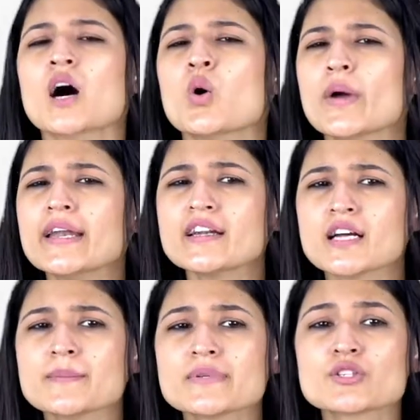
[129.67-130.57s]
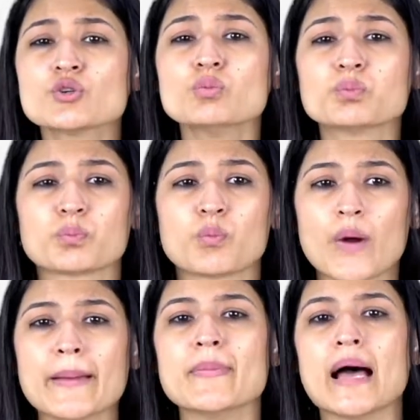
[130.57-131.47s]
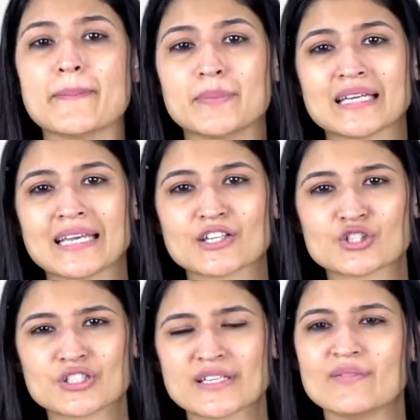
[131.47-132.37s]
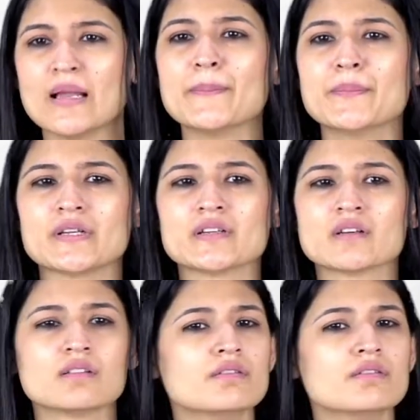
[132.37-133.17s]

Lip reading: When it comes to web application development,